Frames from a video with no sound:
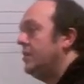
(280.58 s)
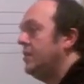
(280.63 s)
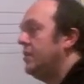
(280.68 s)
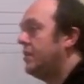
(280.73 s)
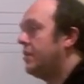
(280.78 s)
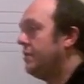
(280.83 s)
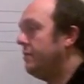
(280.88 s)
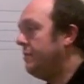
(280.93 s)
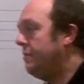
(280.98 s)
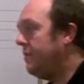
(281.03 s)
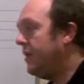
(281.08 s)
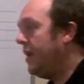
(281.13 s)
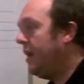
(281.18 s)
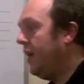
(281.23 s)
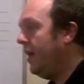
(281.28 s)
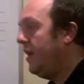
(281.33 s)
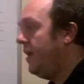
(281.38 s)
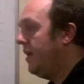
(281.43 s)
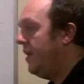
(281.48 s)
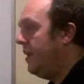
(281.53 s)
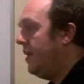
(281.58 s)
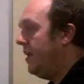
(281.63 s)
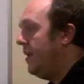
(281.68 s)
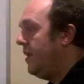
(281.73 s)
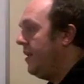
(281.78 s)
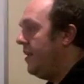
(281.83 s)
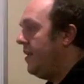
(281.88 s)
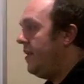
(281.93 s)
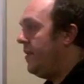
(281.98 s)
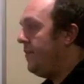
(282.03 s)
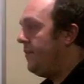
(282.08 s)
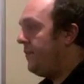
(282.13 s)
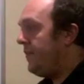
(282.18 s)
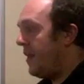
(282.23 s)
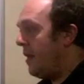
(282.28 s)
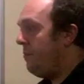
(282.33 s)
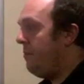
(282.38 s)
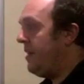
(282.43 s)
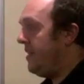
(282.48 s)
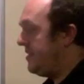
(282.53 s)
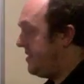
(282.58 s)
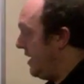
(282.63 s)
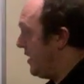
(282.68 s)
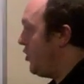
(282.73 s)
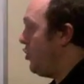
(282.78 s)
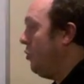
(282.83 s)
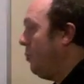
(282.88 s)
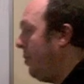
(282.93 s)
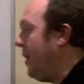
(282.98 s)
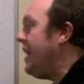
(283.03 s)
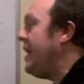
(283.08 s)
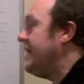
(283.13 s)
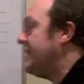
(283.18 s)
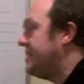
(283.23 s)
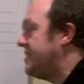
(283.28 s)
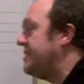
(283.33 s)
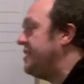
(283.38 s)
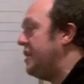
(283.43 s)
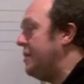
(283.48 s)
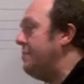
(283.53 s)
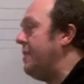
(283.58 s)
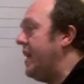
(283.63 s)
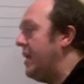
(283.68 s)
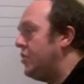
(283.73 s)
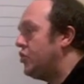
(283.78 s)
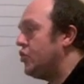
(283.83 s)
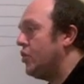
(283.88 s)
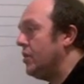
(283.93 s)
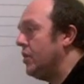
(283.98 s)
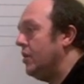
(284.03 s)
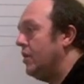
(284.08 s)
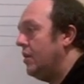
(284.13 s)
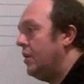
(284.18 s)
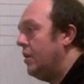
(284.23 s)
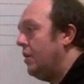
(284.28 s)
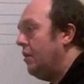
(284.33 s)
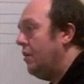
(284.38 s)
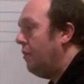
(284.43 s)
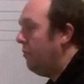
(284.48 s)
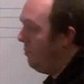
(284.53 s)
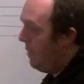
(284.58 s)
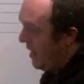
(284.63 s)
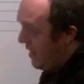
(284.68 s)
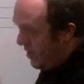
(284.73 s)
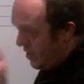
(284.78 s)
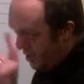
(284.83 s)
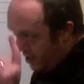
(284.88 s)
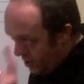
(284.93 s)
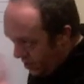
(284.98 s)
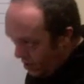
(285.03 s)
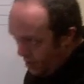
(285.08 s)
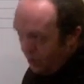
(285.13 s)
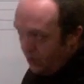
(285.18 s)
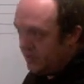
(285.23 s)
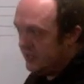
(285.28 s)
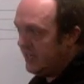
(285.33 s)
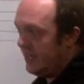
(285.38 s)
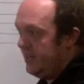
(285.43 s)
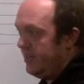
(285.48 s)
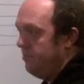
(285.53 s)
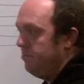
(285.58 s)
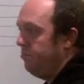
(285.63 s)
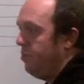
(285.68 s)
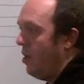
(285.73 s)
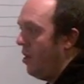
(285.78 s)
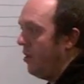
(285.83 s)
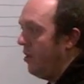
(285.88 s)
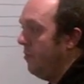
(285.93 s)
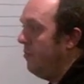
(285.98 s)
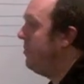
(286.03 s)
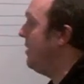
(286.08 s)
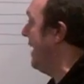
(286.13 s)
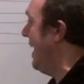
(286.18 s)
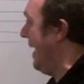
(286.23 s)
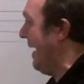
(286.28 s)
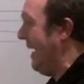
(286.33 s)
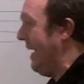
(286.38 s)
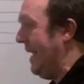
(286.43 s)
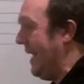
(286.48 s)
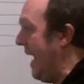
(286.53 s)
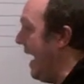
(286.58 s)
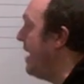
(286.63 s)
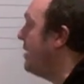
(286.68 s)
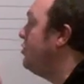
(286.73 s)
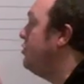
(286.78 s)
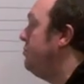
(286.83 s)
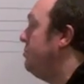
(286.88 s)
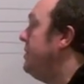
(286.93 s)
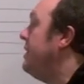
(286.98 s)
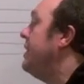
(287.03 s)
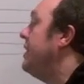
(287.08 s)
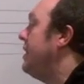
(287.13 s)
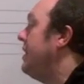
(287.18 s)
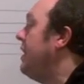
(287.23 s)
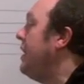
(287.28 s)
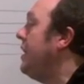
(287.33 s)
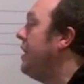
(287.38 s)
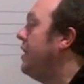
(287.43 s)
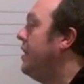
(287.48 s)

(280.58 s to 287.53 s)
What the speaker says: Remember that? That means that you play a C major, but the note at the bottom is got to be an E.